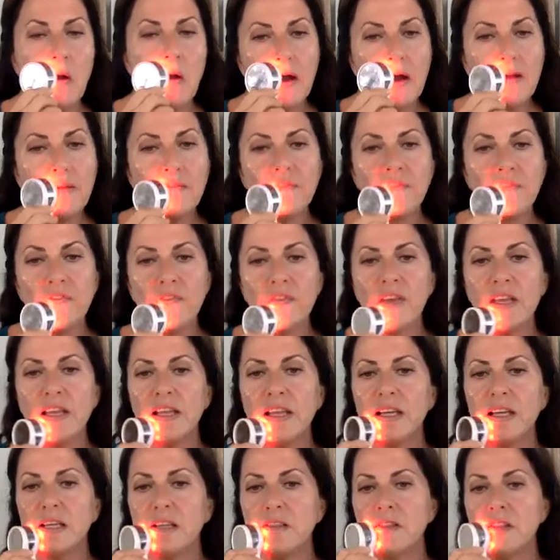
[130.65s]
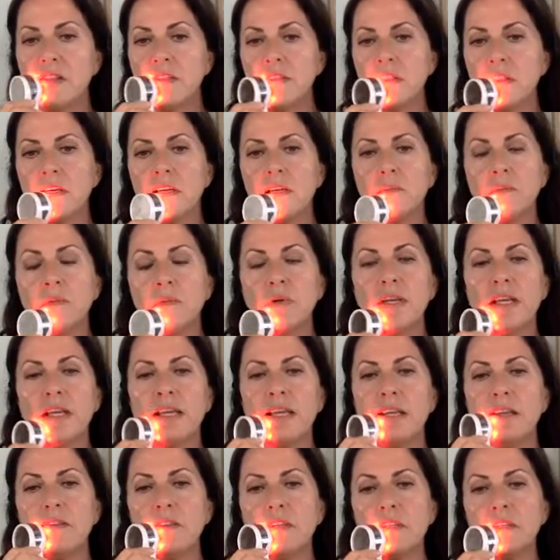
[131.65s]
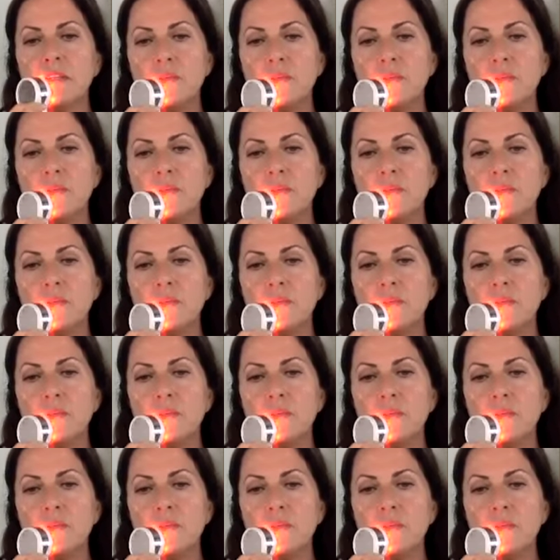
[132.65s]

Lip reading: I'm feeling the thermal heat that